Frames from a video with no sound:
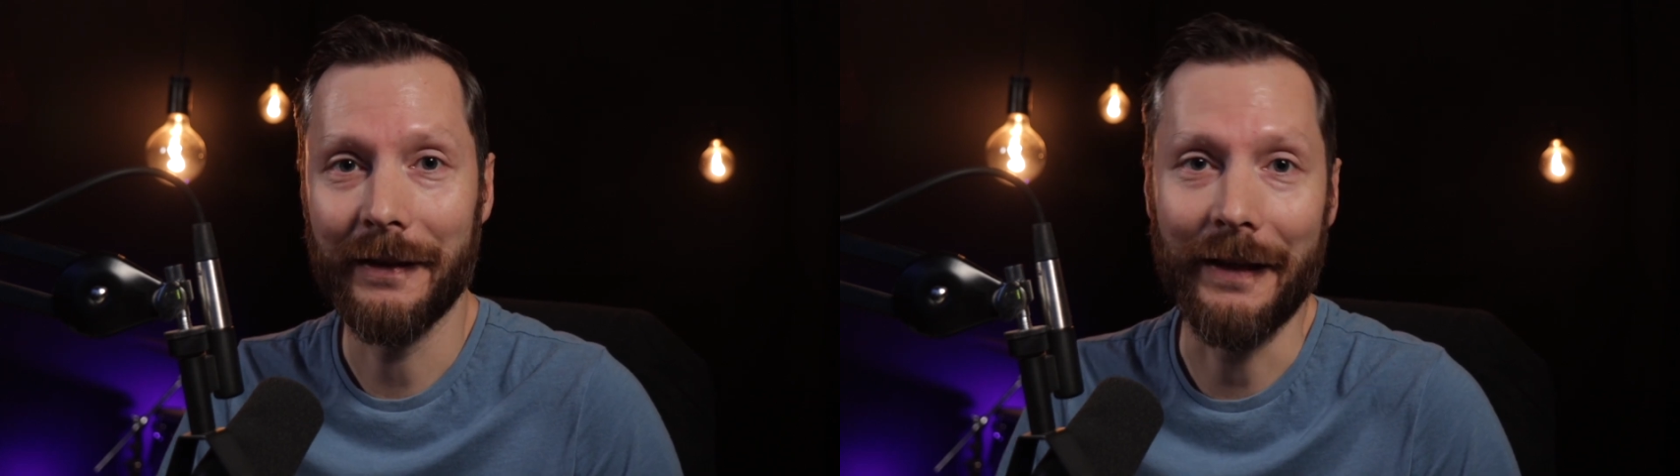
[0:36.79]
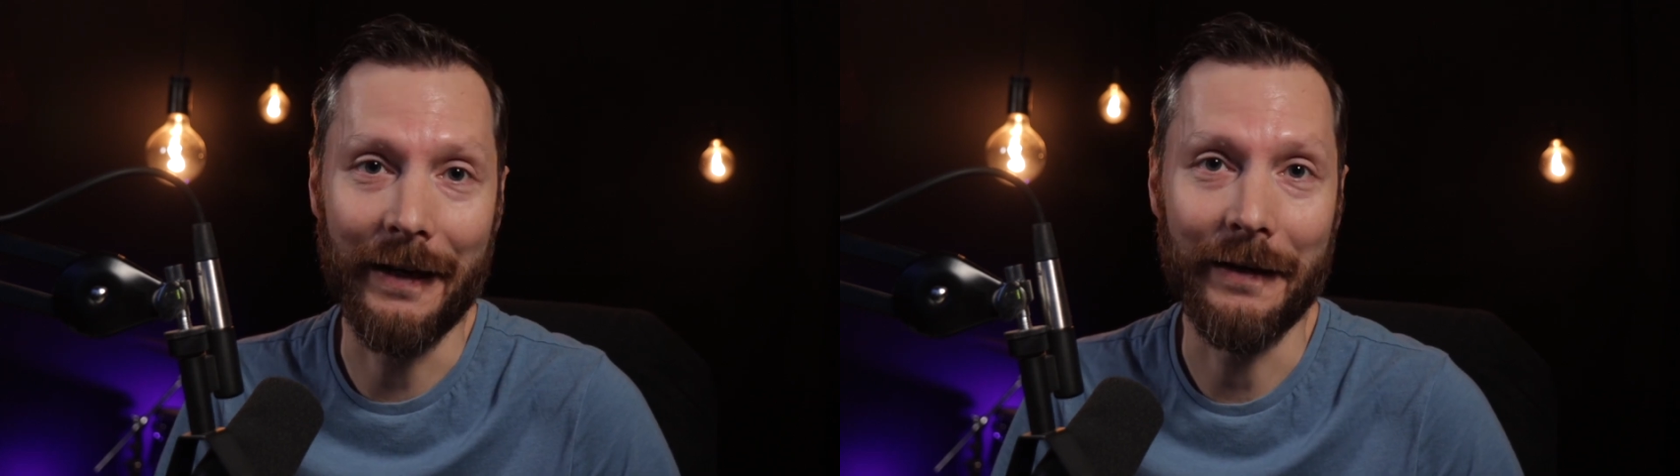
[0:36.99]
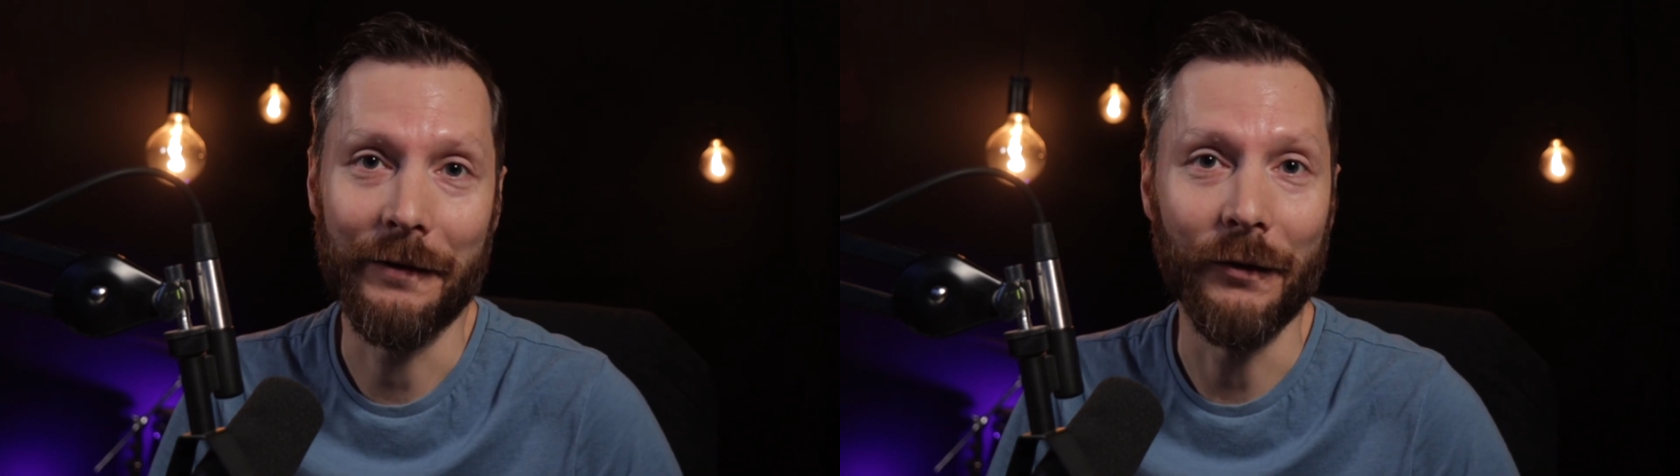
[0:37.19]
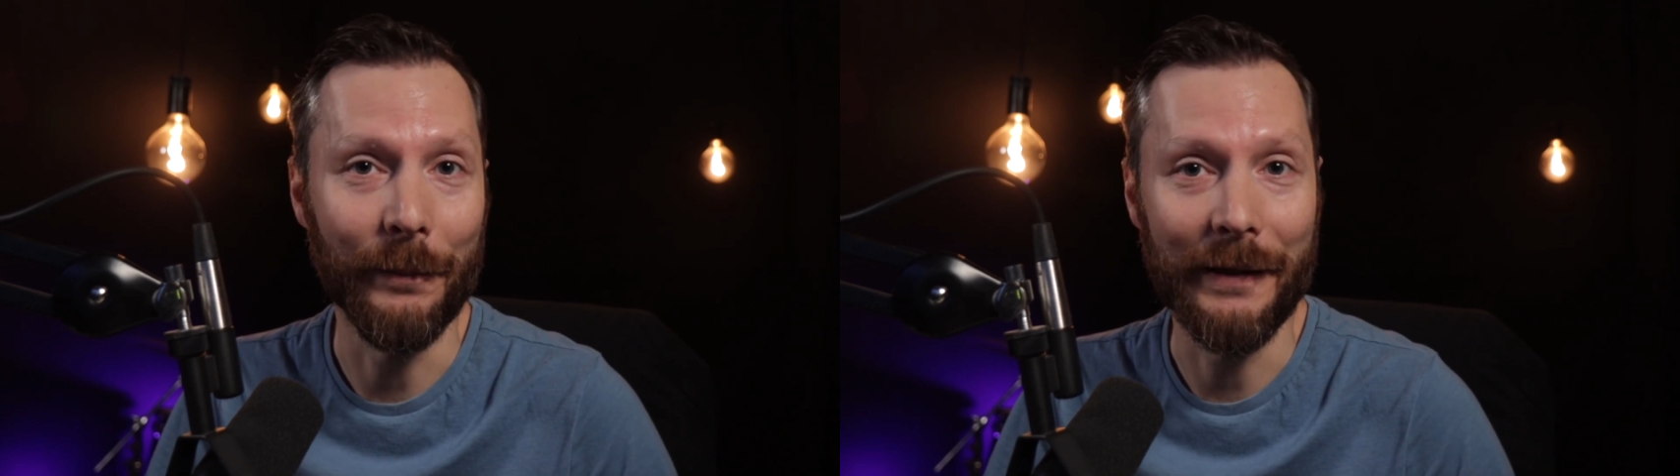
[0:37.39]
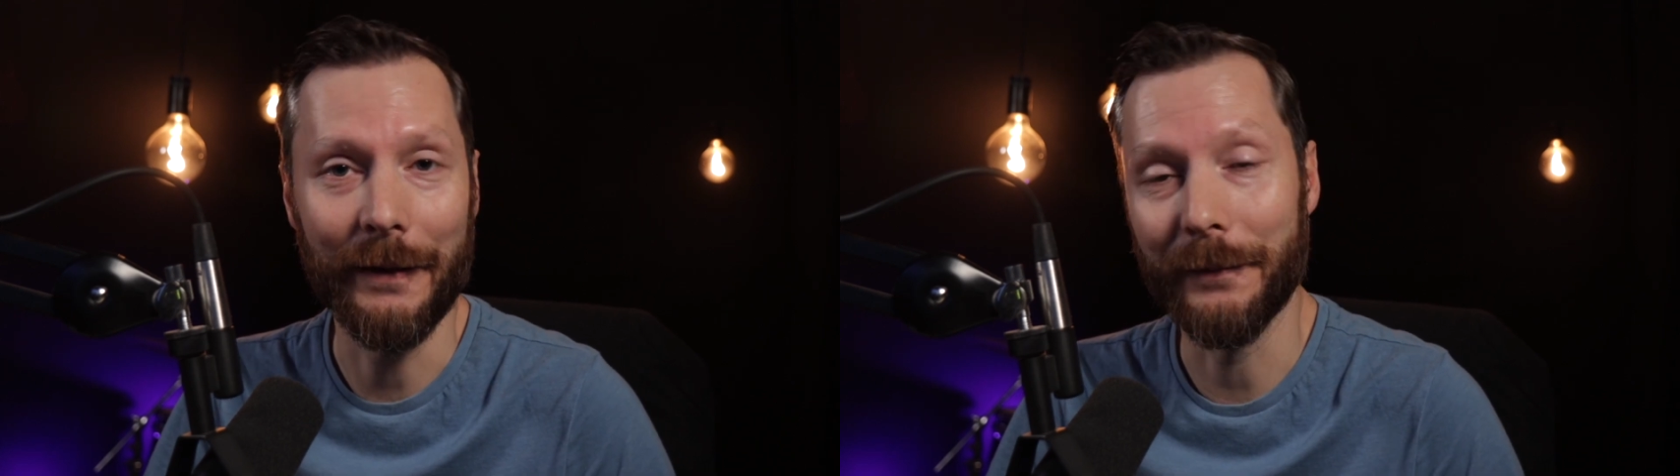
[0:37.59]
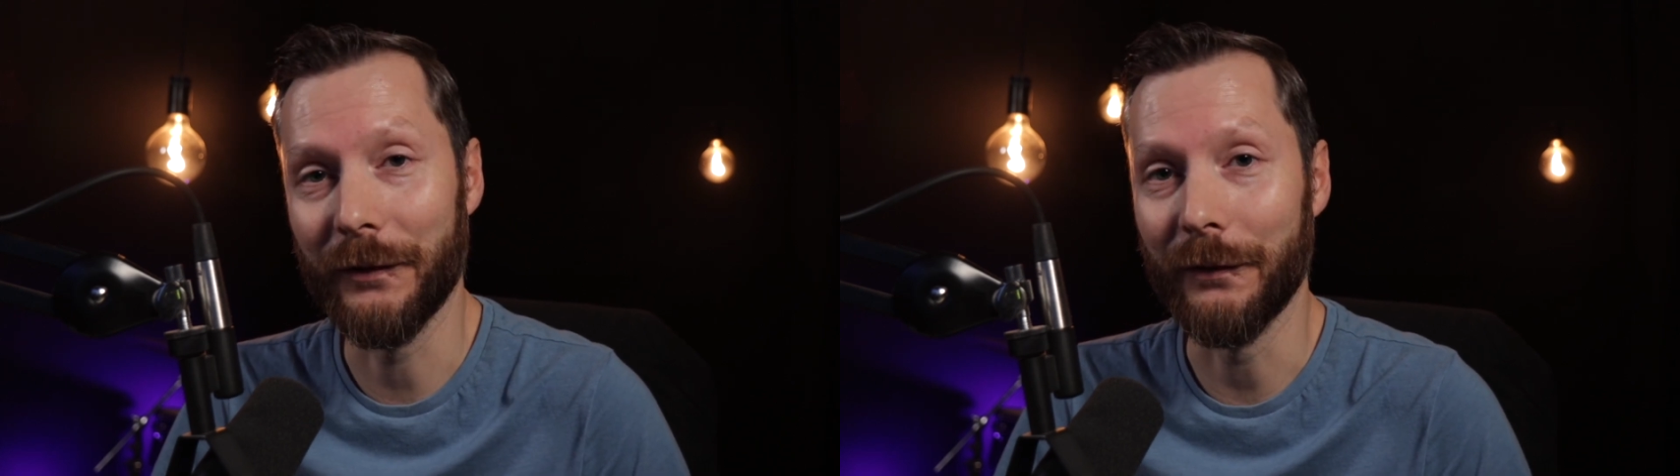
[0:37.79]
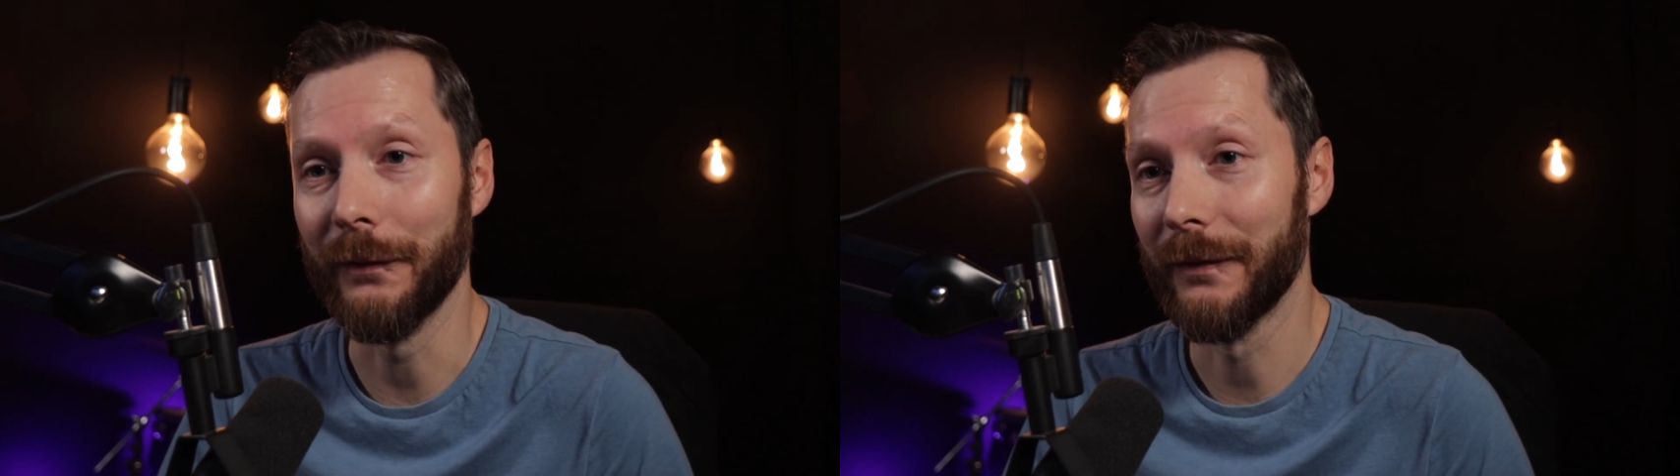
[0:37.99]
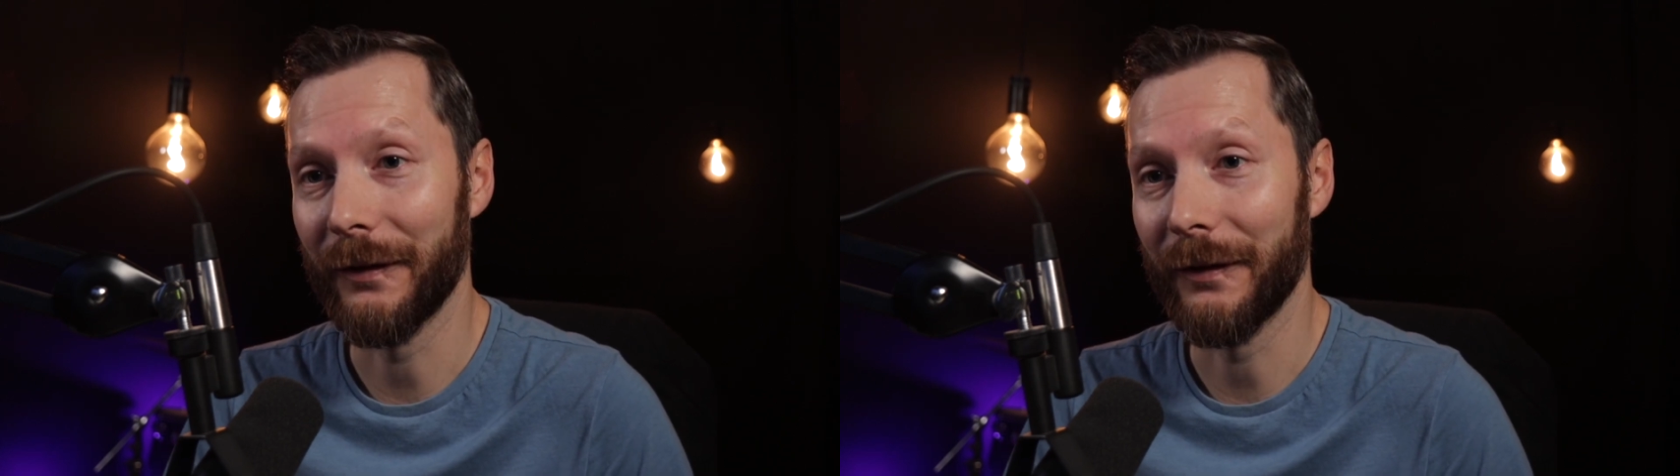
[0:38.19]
then you'll be able to